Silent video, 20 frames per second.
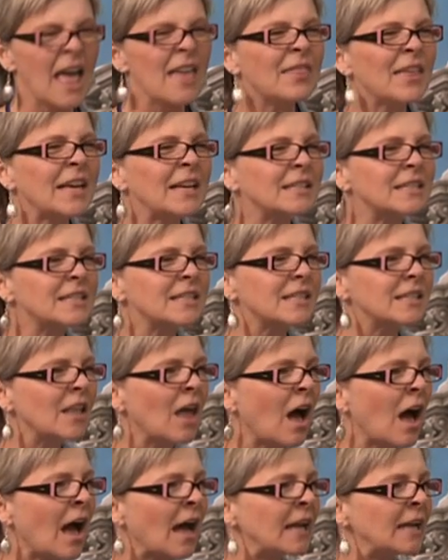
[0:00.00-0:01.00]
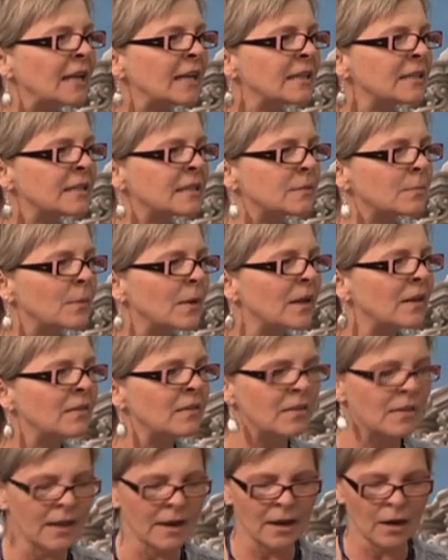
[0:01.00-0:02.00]
They slyly
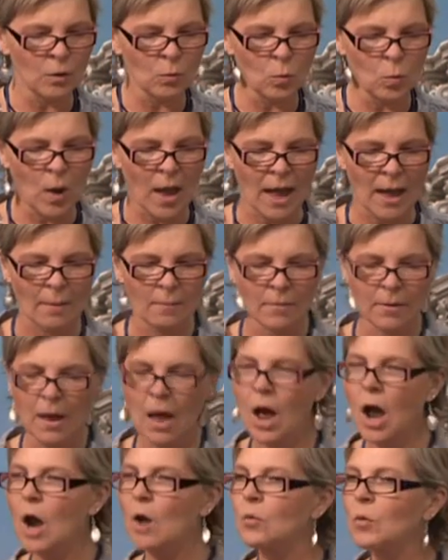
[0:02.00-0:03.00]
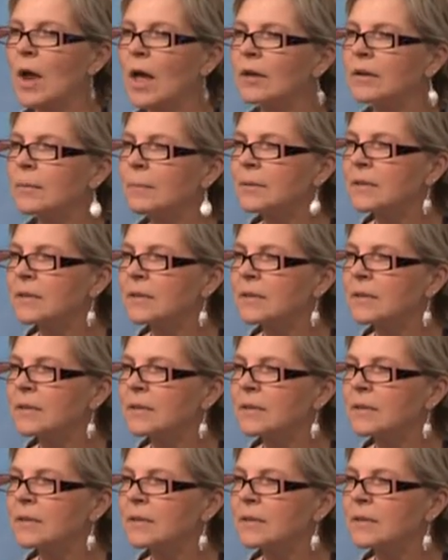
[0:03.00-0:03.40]
spin their web around a